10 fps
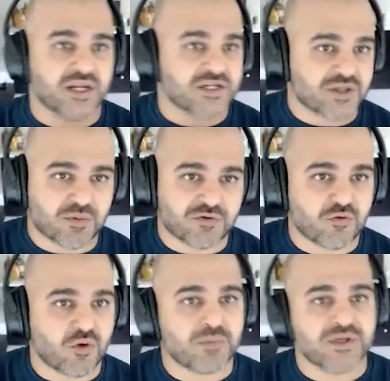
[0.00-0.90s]
Is there
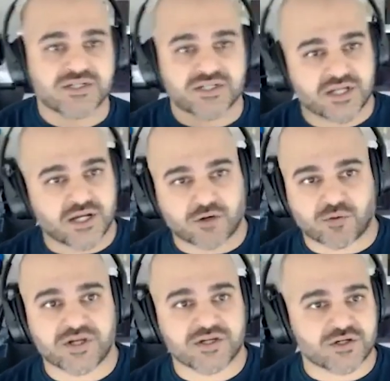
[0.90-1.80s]
performance? Is it a
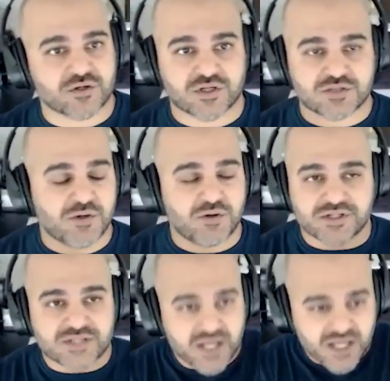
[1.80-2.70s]
great digital experience?